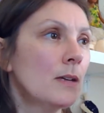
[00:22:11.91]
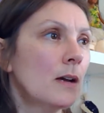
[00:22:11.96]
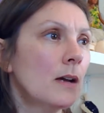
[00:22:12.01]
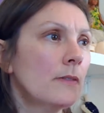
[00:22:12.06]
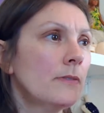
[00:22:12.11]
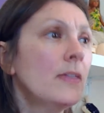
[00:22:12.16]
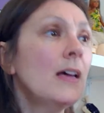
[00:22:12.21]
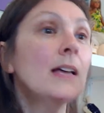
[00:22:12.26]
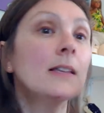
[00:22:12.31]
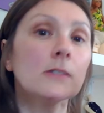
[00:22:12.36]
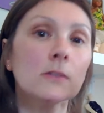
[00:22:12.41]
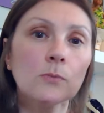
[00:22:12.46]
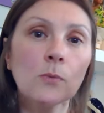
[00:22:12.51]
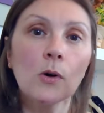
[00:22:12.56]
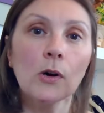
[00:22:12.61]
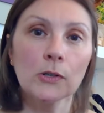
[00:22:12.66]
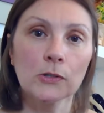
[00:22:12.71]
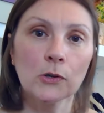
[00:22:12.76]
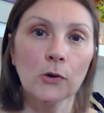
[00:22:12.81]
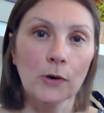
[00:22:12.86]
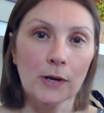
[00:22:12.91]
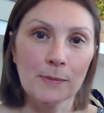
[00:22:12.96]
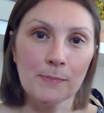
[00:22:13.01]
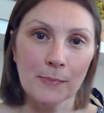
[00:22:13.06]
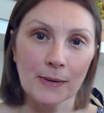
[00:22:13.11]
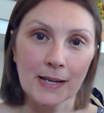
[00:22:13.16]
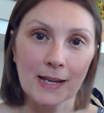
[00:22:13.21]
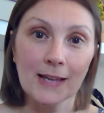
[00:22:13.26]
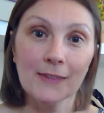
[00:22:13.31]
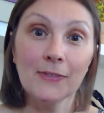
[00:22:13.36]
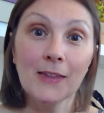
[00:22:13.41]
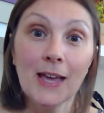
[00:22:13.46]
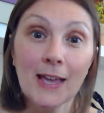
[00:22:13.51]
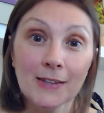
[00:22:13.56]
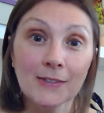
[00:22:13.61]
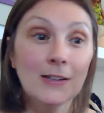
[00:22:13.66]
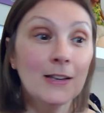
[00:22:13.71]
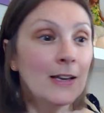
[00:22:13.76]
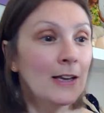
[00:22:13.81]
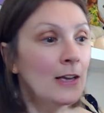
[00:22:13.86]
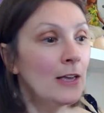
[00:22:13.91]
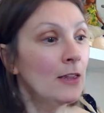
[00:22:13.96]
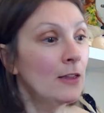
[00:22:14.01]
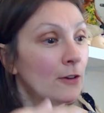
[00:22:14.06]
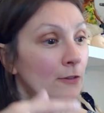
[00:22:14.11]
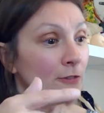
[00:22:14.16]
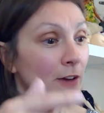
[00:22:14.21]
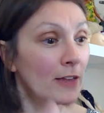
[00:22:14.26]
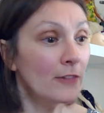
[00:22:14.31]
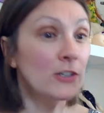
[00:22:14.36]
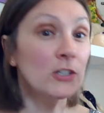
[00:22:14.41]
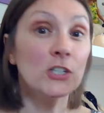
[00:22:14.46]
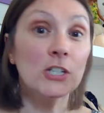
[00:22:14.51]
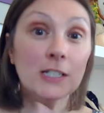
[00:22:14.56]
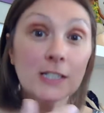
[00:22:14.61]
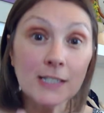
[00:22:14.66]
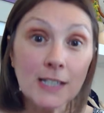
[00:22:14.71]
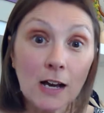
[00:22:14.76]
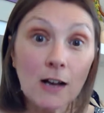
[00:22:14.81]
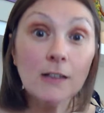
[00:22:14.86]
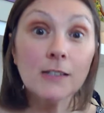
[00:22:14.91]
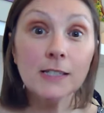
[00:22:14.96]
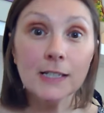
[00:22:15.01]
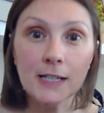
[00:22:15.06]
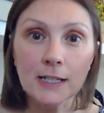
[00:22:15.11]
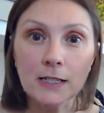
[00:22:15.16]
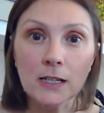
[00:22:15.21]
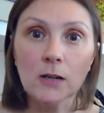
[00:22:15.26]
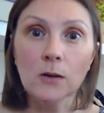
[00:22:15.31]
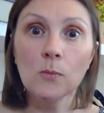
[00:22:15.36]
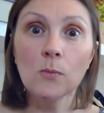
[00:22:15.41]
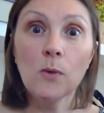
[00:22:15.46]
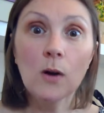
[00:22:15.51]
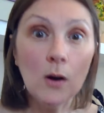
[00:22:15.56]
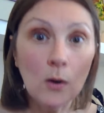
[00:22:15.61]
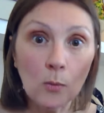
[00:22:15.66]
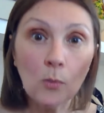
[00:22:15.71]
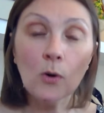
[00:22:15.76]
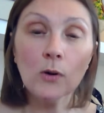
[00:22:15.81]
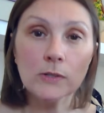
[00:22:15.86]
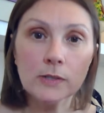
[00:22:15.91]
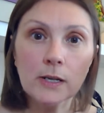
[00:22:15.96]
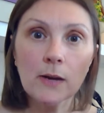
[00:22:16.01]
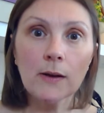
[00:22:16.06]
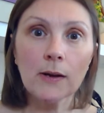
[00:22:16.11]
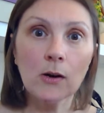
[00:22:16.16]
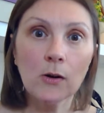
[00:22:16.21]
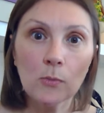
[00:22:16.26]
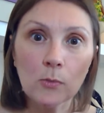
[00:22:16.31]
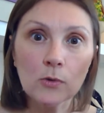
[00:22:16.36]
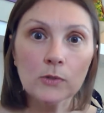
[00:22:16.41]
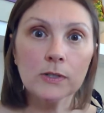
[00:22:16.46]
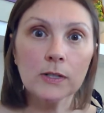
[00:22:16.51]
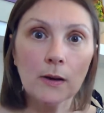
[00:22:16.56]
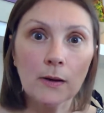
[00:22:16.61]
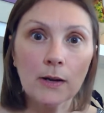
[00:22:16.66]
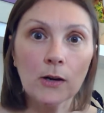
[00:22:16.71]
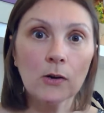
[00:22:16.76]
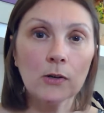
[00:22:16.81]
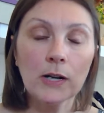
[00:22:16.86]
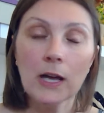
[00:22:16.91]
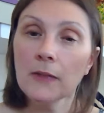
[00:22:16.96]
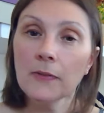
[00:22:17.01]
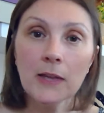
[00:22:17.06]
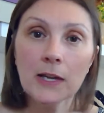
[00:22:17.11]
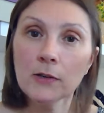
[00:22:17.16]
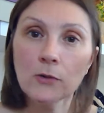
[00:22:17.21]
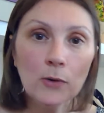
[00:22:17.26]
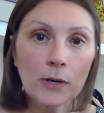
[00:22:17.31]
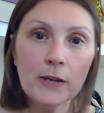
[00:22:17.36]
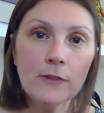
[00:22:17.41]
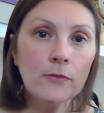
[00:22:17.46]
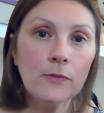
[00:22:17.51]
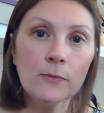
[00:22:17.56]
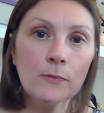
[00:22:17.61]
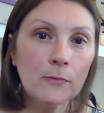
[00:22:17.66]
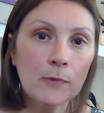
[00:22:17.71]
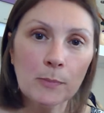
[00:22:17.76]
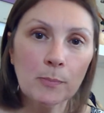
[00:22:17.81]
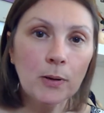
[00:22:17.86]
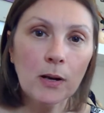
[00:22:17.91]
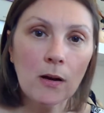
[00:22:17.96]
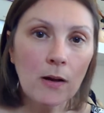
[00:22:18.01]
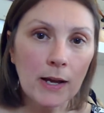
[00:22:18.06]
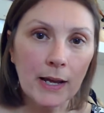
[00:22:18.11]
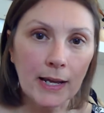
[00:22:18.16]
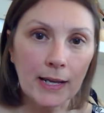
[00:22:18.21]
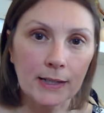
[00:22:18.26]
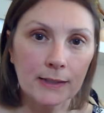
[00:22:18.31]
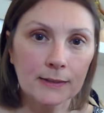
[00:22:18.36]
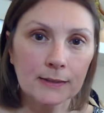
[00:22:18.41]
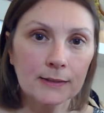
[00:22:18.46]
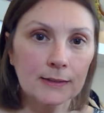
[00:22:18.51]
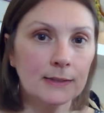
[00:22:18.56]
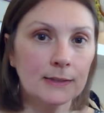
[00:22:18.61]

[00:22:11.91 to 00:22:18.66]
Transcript: that's what annoyed me. And then the fact that she's asking them what's going on, and they're not even replying.